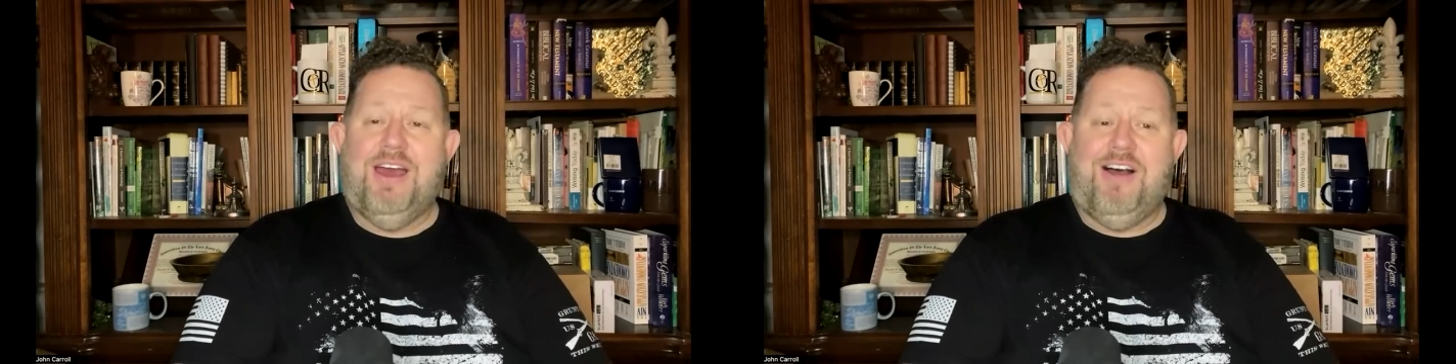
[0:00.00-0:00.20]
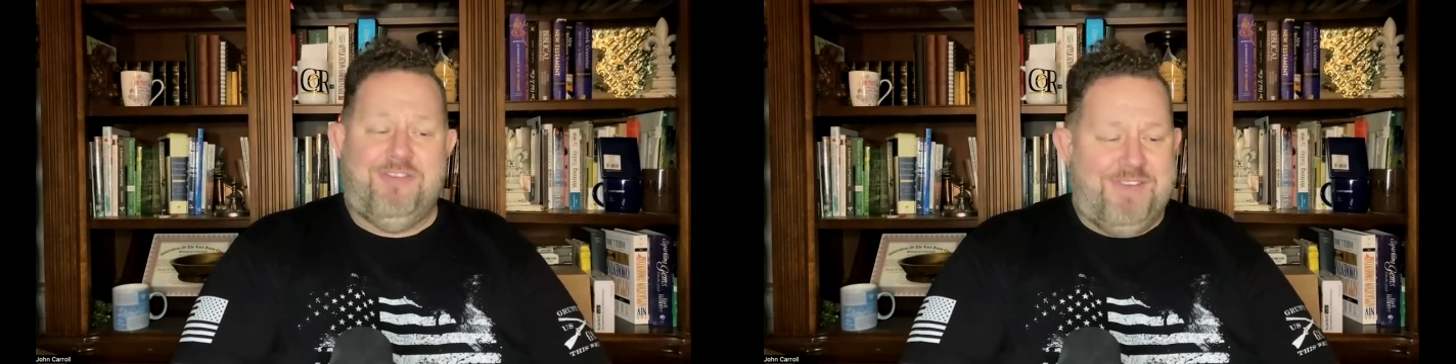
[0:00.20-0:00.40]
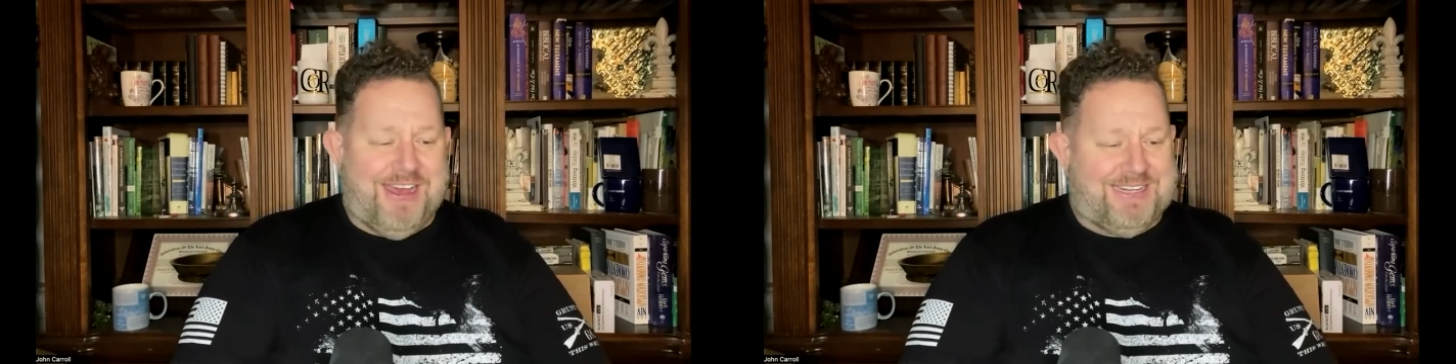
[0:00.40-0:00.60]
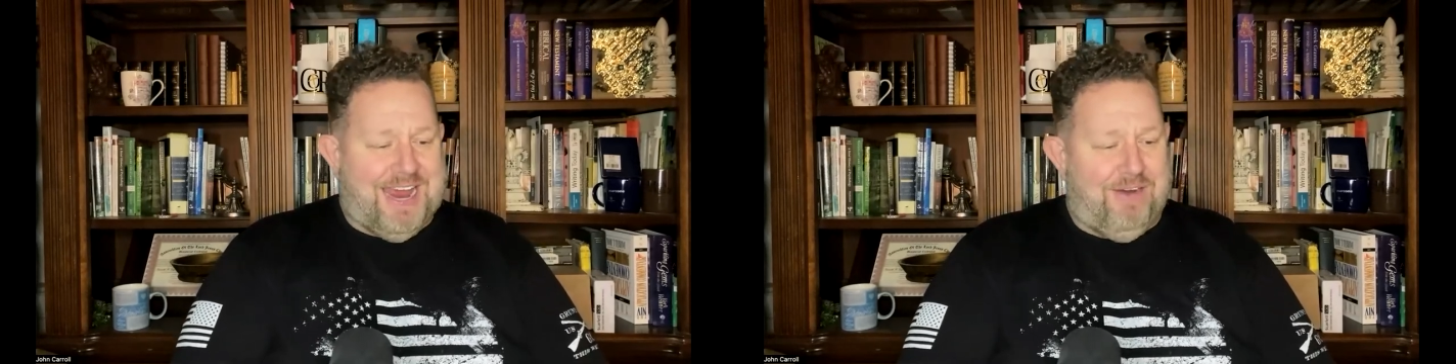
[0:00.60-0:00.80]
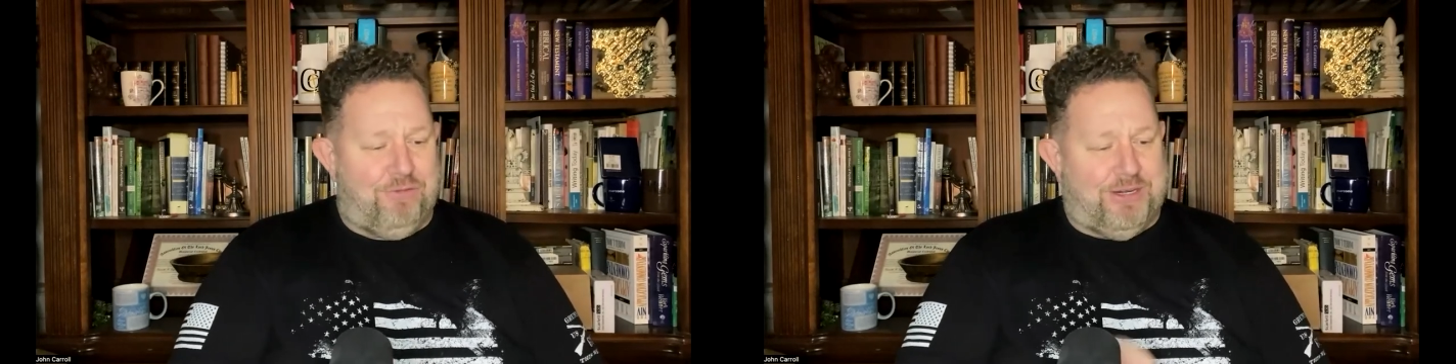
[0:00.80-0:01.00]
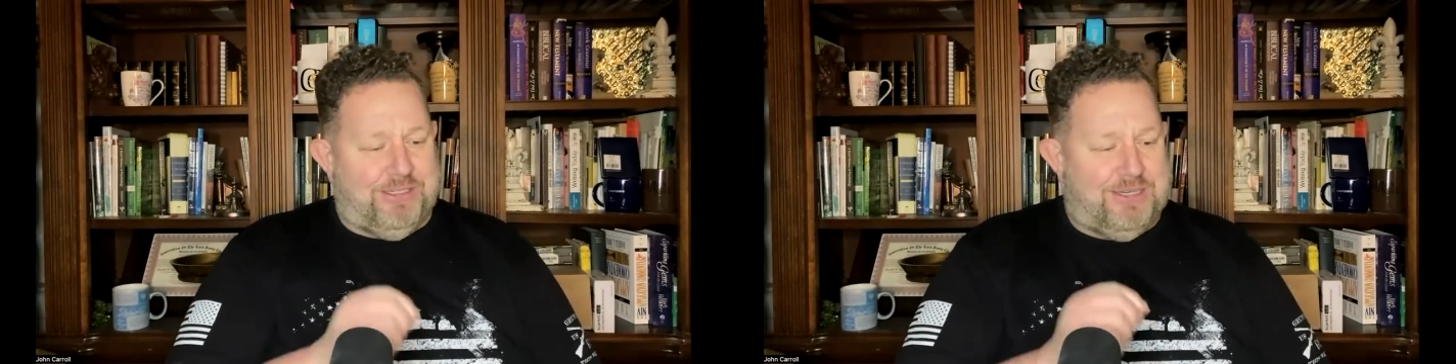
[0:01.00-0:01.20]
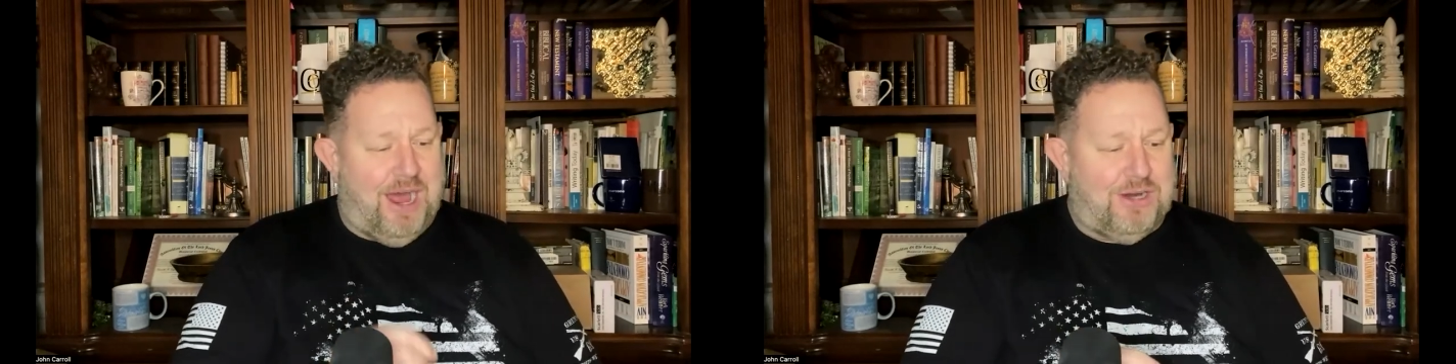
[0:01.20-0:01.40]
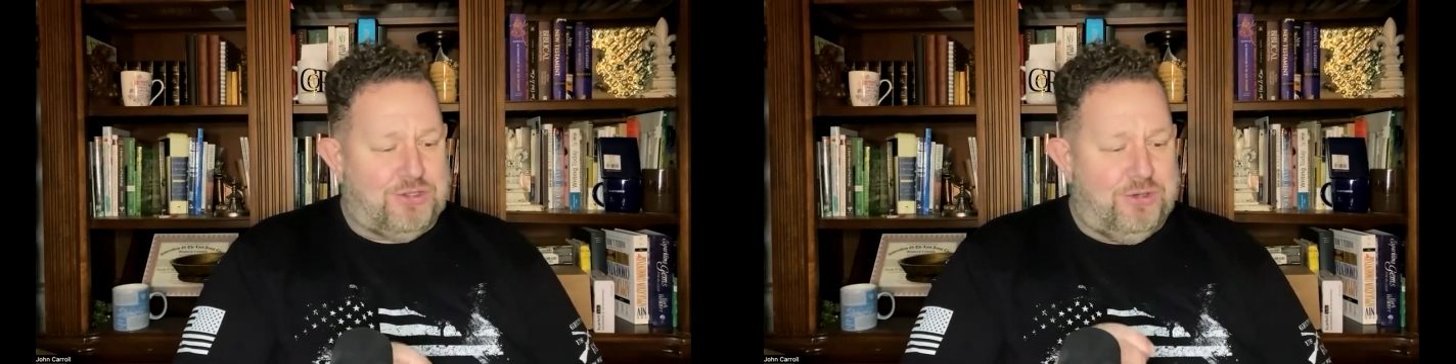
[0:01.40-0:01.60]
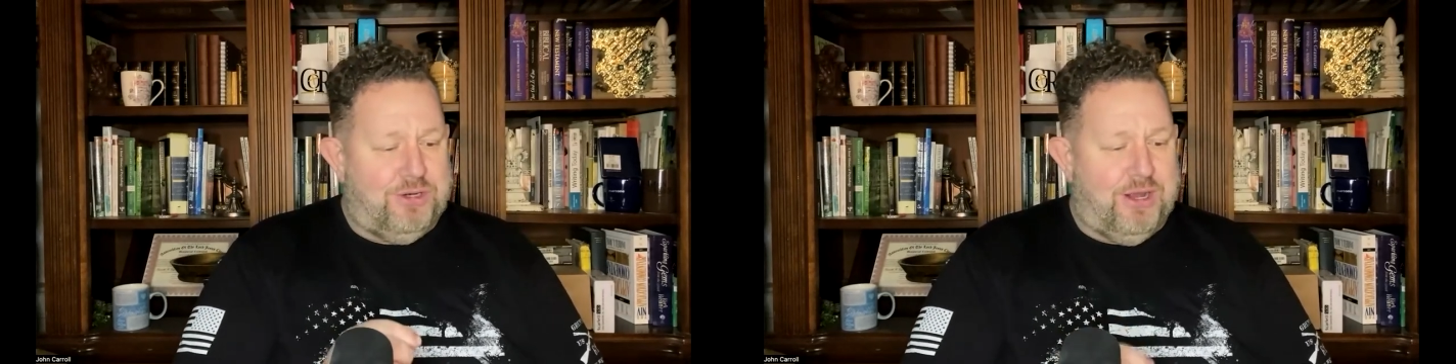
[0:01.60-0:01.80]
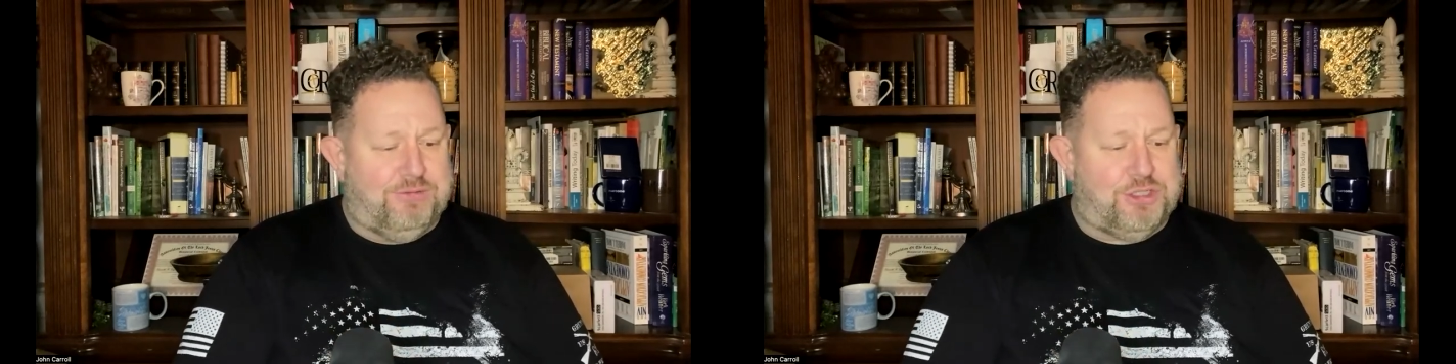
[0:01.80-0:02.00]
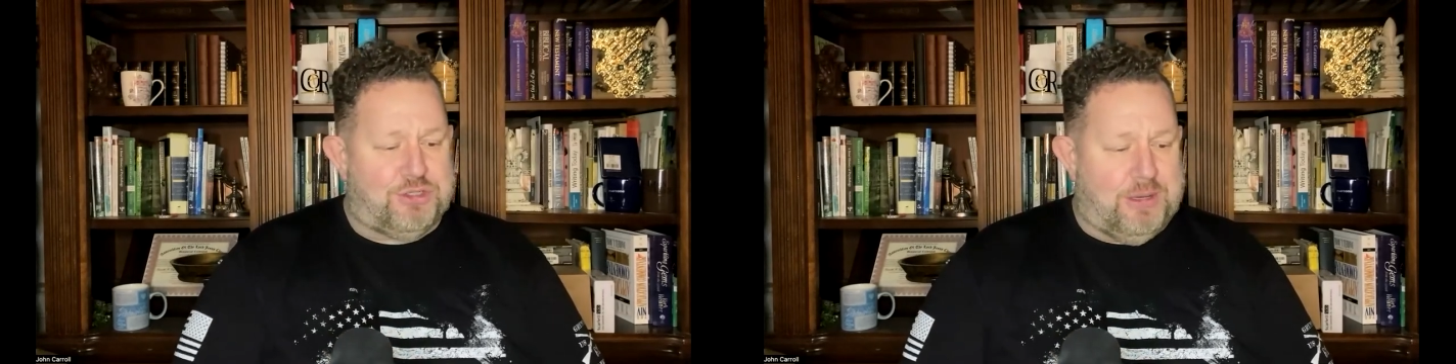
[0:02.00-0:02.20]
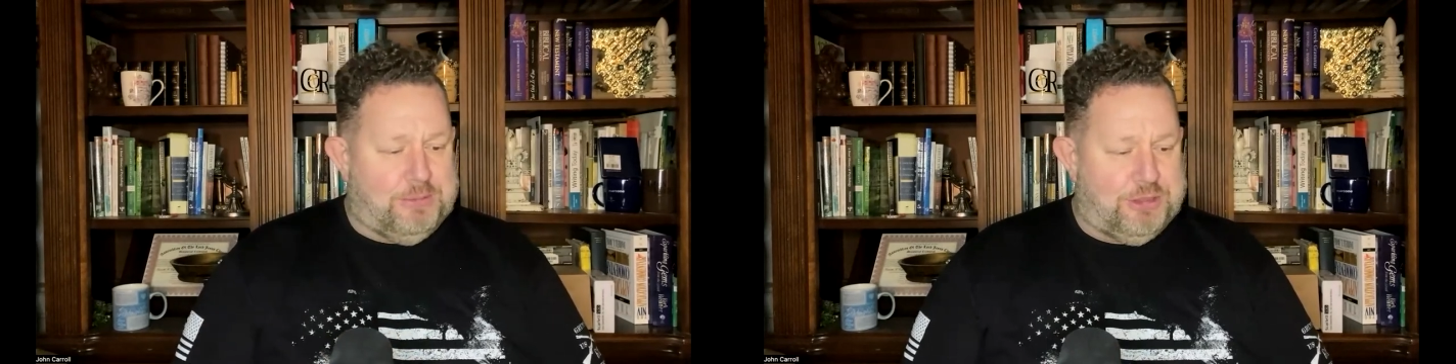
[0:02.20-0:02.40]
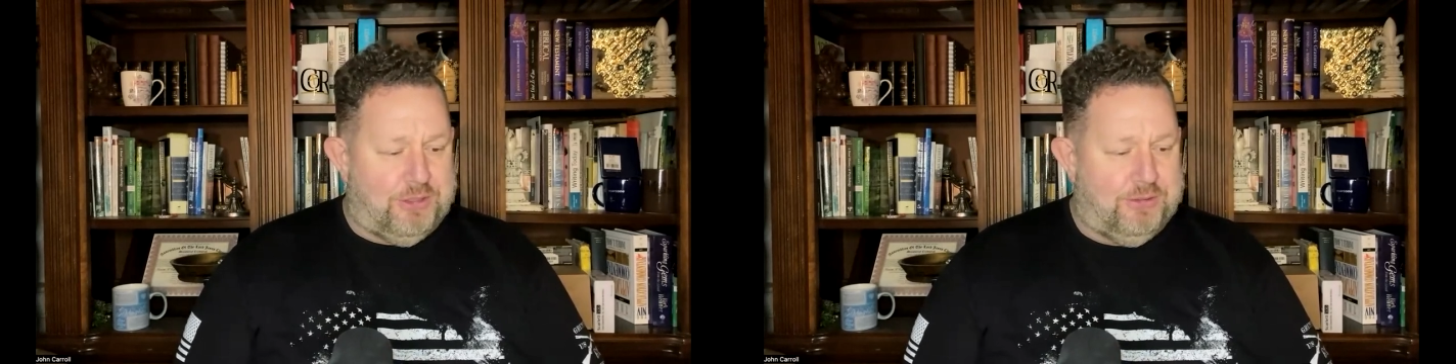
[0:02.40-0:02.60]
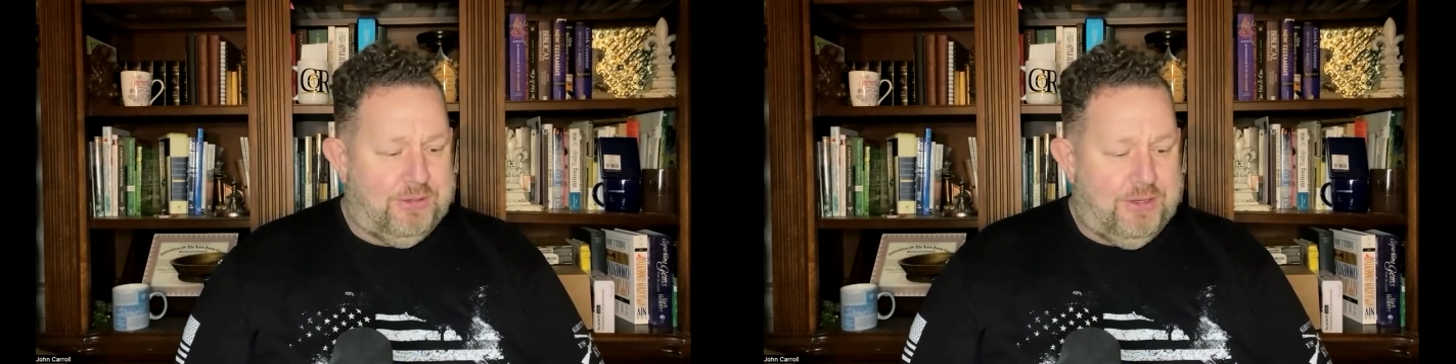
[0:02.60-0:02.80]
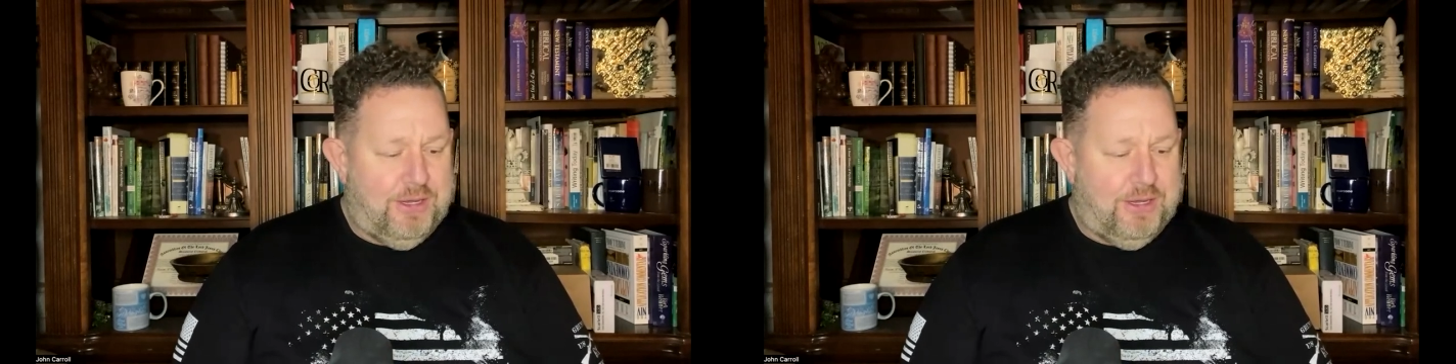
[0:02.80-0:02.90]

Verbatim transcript: affect every doctrine of Scripture,